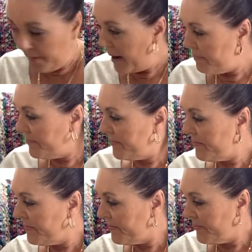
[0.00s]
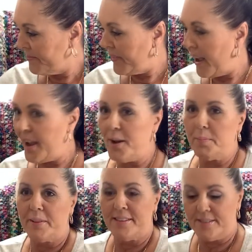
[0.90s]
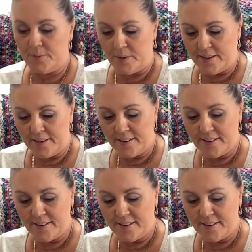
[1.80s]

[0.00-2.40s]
right. I opened this one.